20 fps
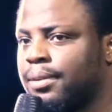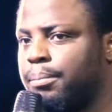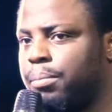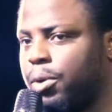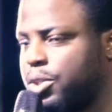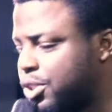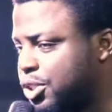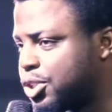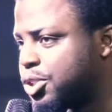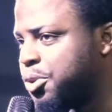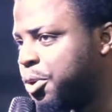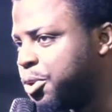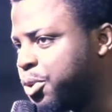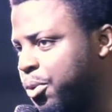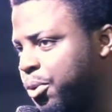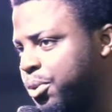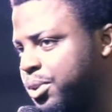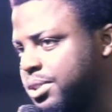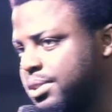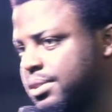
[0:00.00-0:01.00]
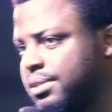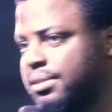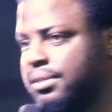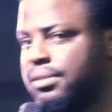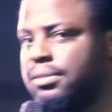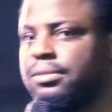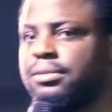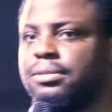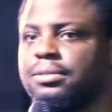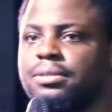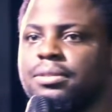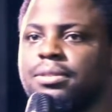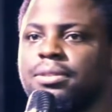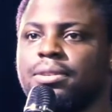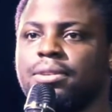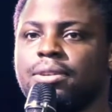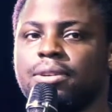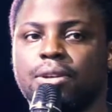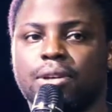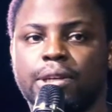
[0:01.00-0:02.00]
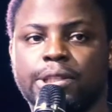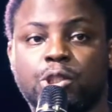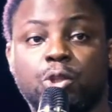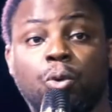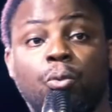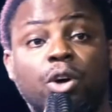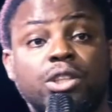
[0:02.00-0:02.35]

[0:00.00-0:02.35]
but it's not God. So,